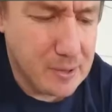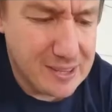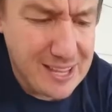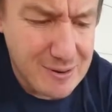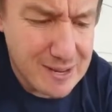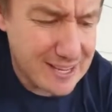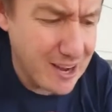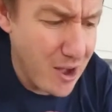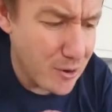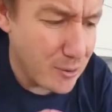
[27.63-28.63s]
but there we
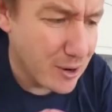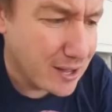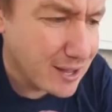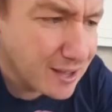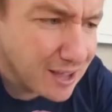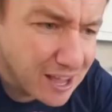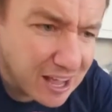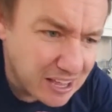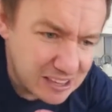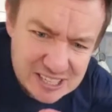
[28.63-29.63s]
go.
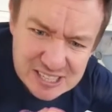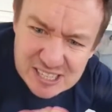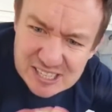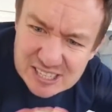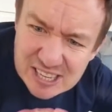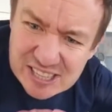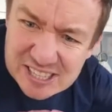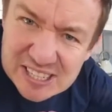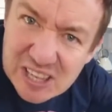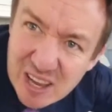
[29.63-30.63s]
This is
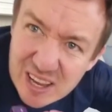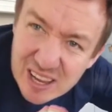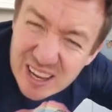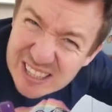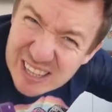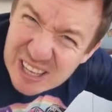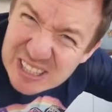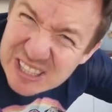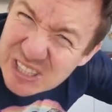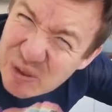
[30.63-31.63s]

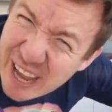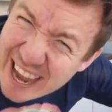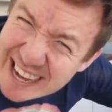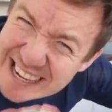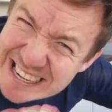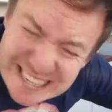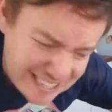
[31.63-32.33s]
okay.